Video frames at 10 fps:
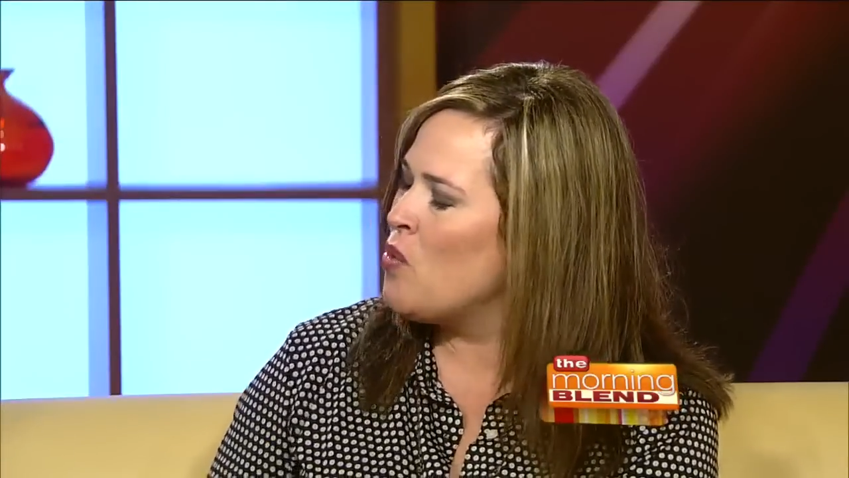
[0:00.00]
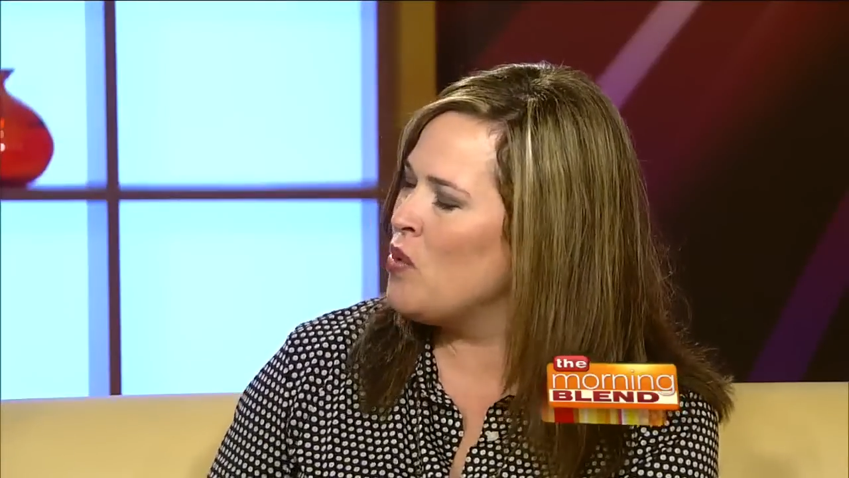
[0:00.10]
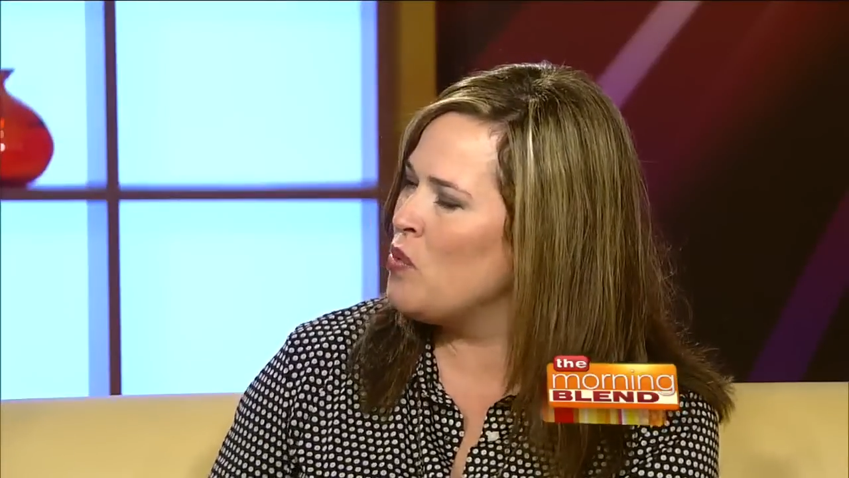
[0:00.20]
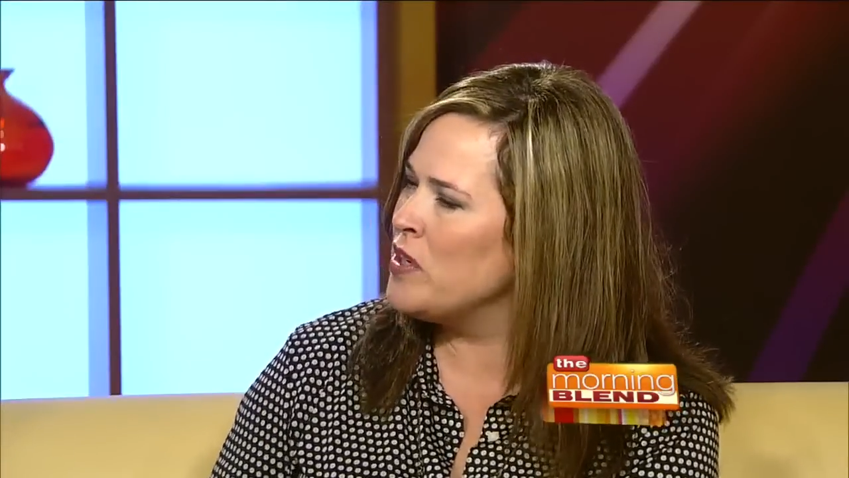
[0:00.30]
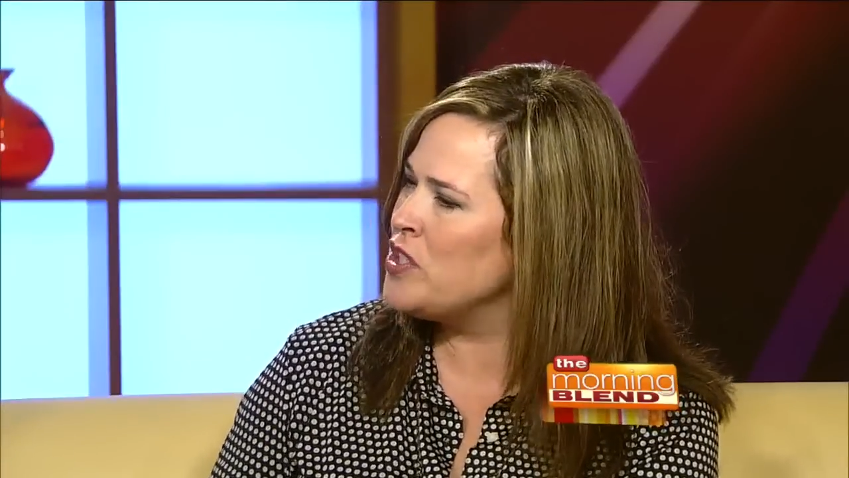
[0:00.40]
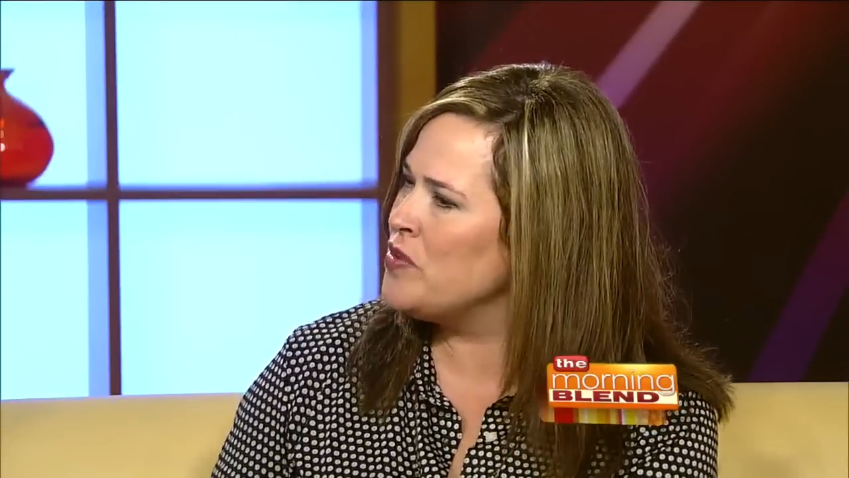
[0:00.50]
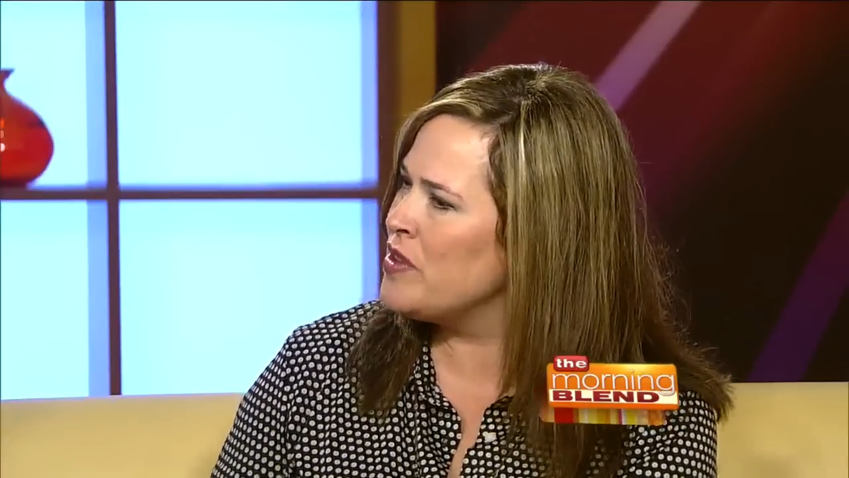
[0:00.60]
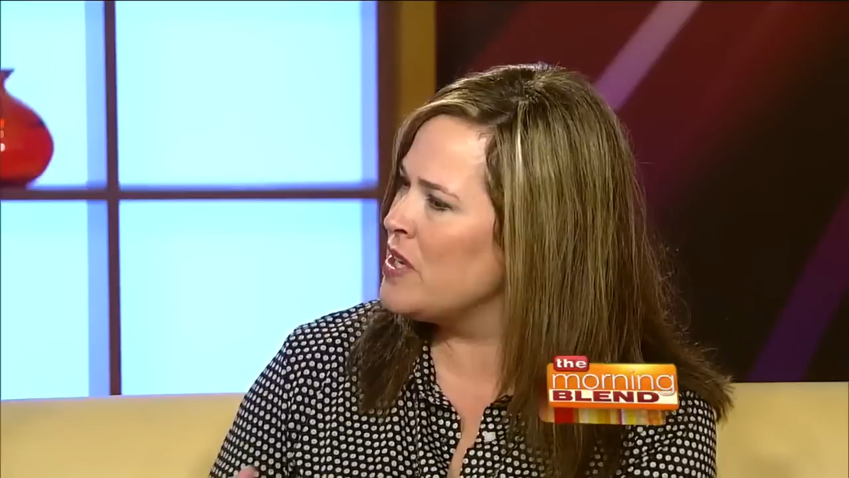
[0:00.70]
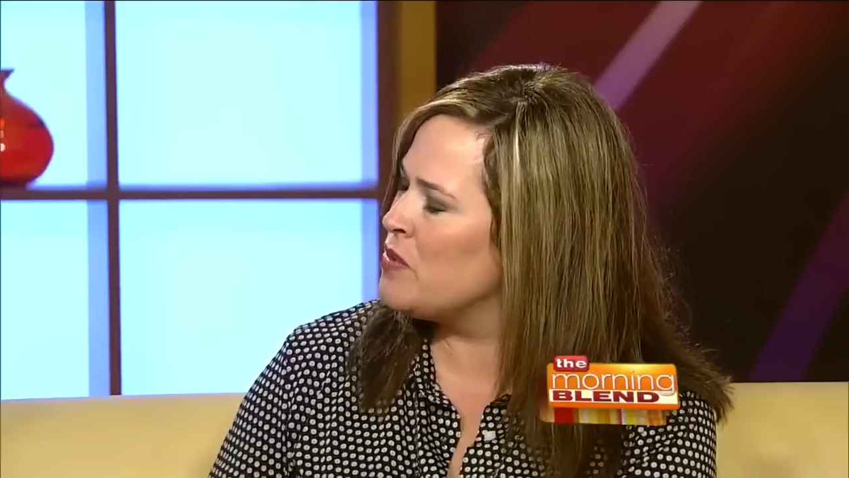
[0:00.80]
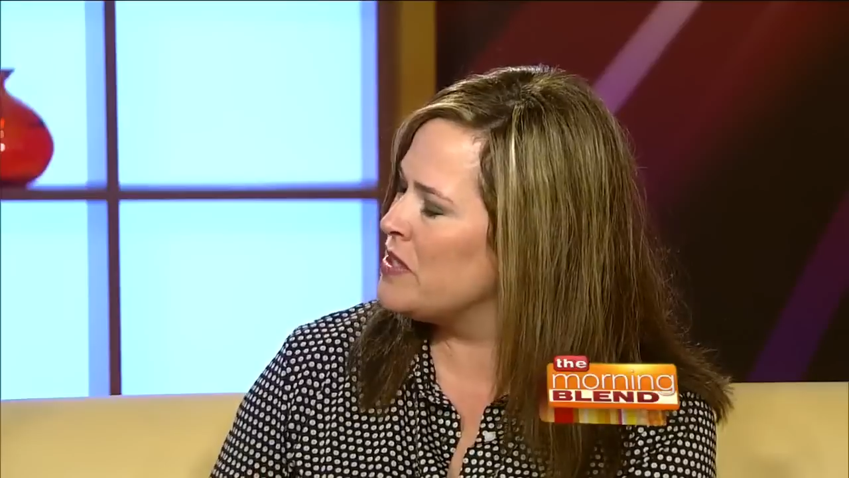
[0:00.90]
w- what do you
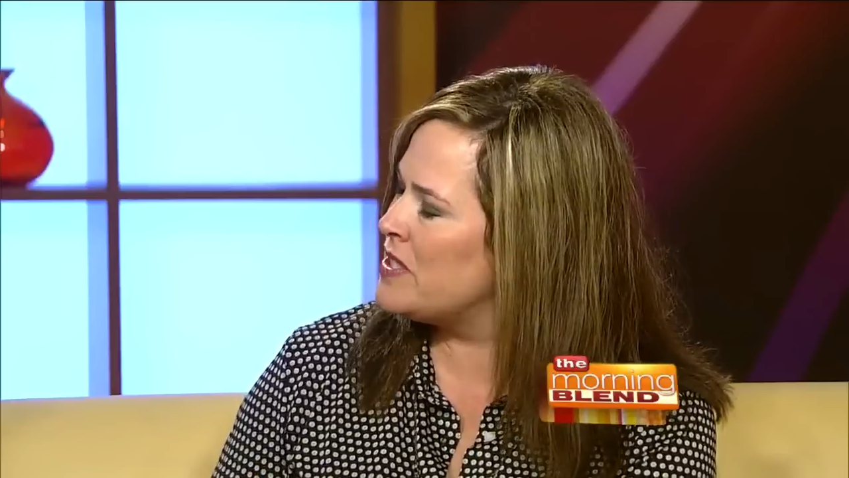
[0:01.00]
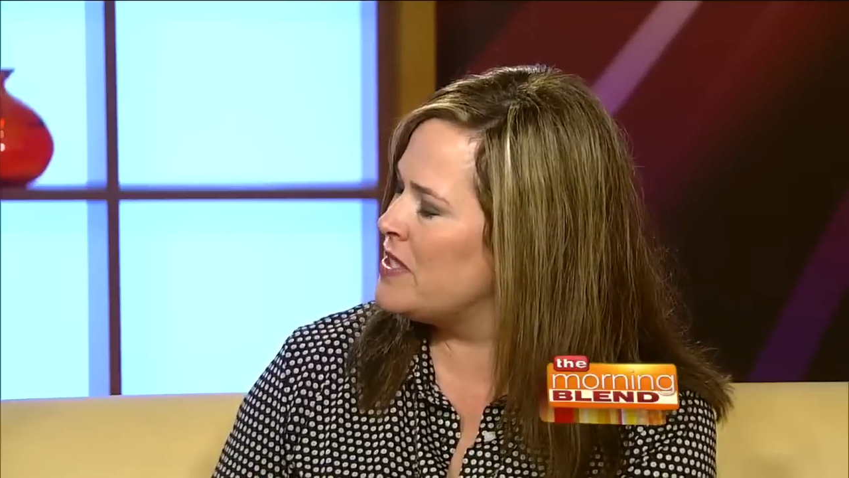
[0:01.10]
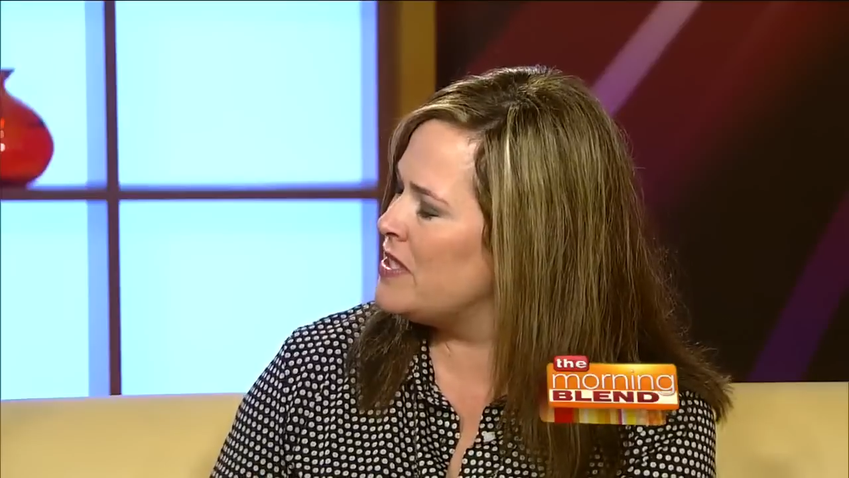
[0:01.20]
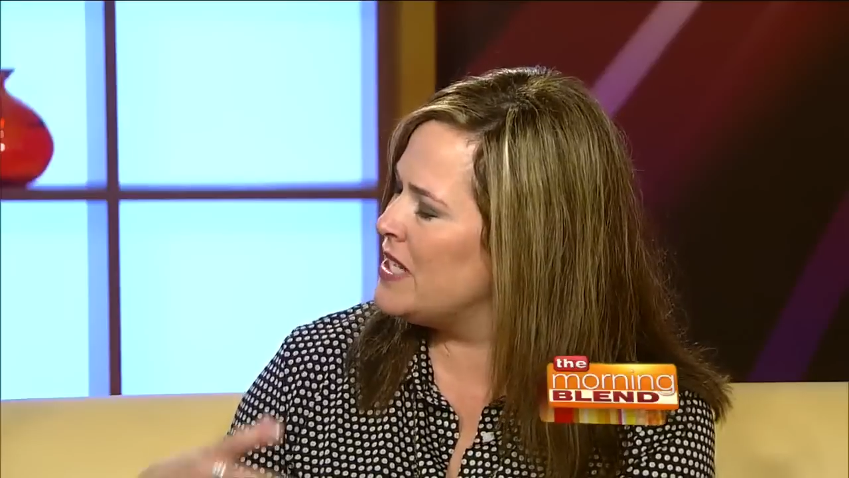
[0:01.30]
think was